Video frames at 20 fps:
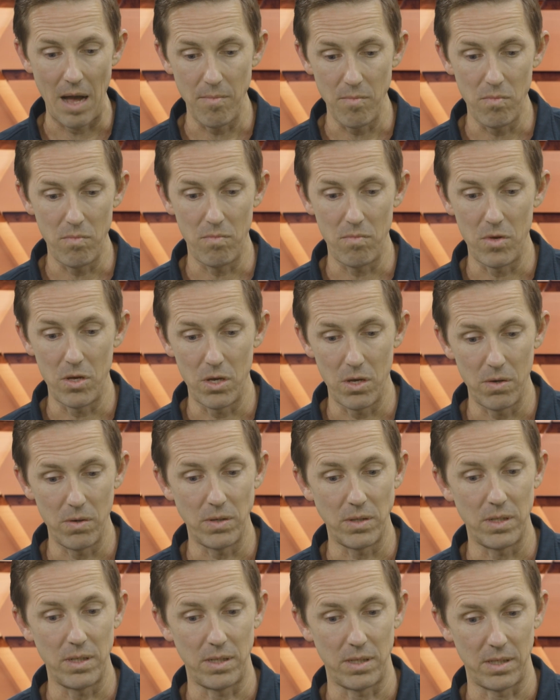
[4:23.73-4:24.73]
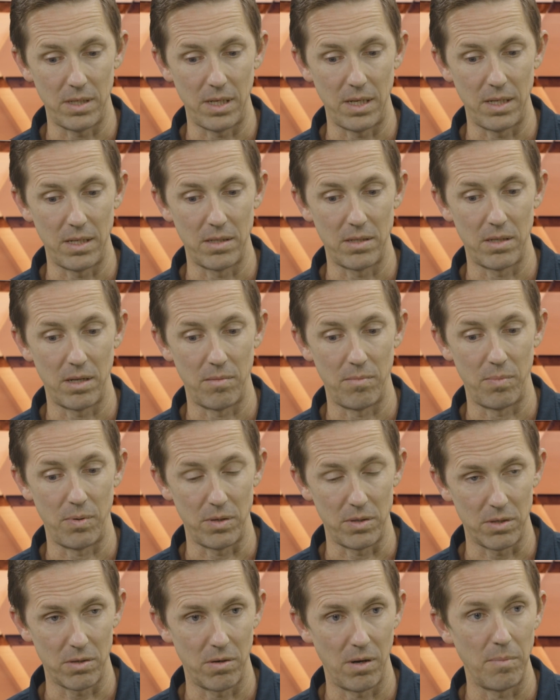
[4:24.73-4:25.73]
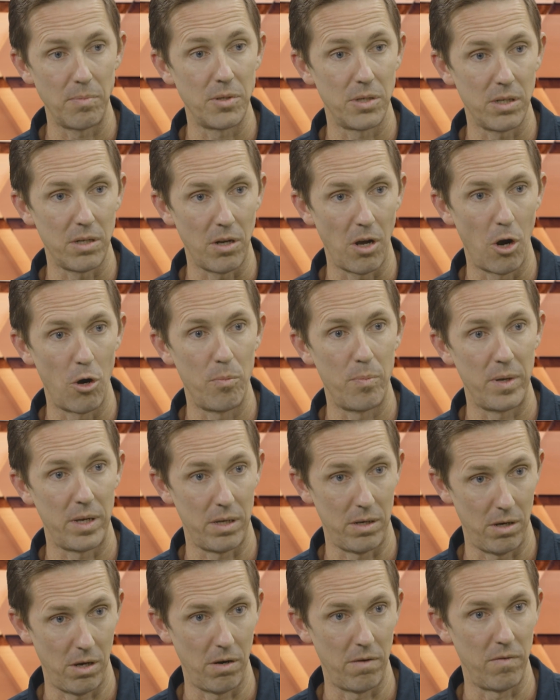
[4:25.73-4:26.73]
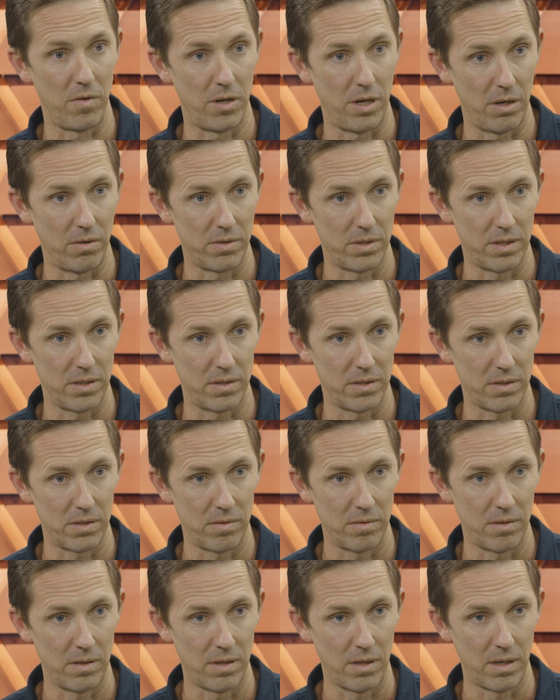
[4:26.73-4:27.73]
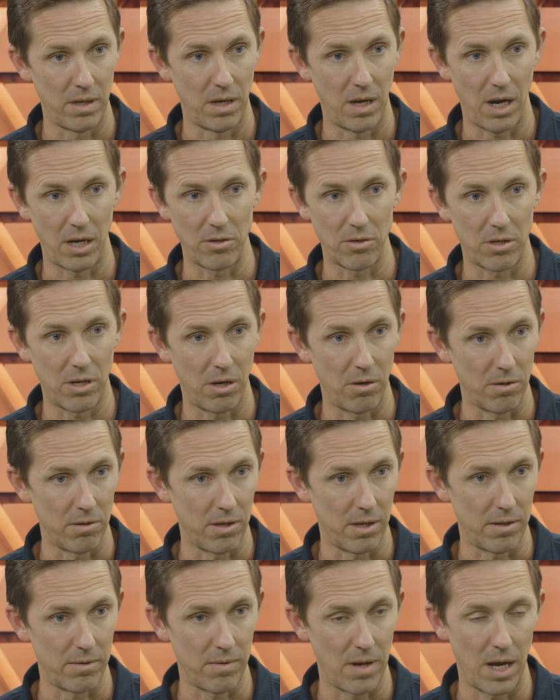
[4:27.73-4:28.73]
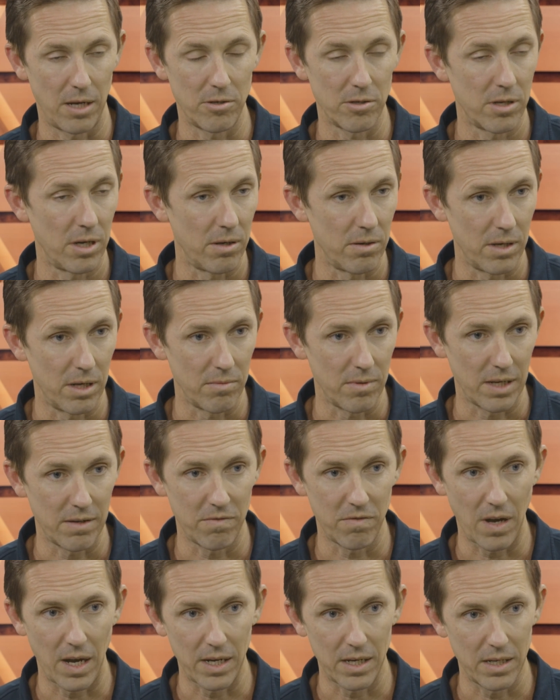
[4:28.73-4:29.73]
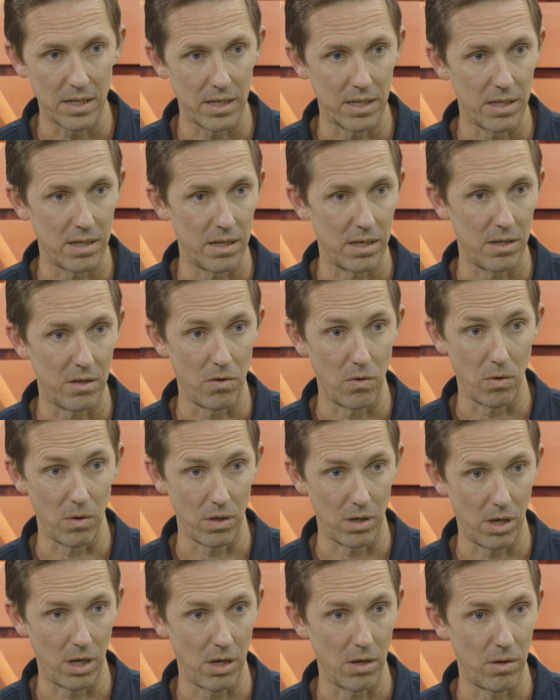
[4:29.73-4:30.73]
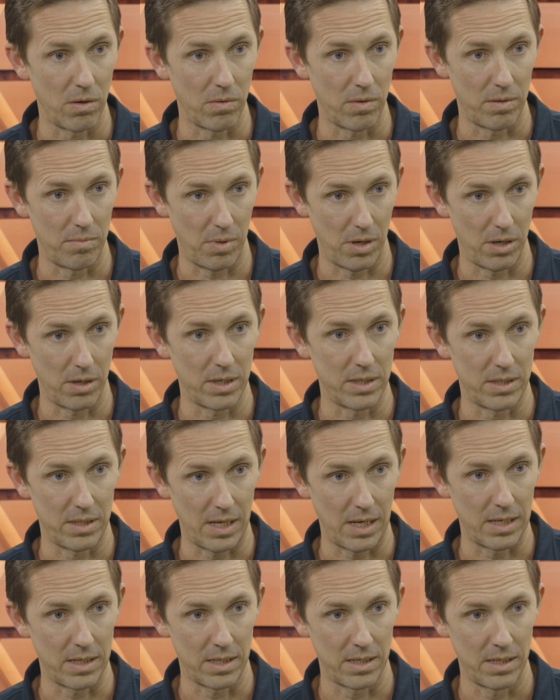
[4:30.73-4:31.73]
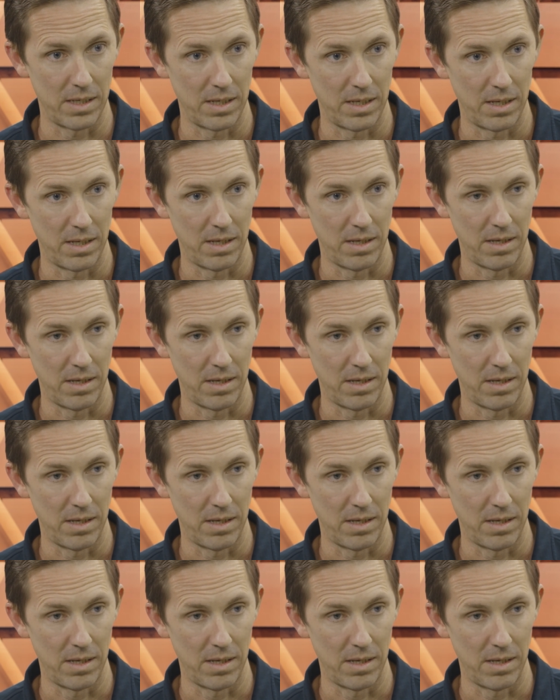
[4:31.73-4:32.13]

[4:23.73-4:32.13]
I'm used to seeing some prescription opiate overdoses, hydrocodone, like Vicodin and Norco and Percocet.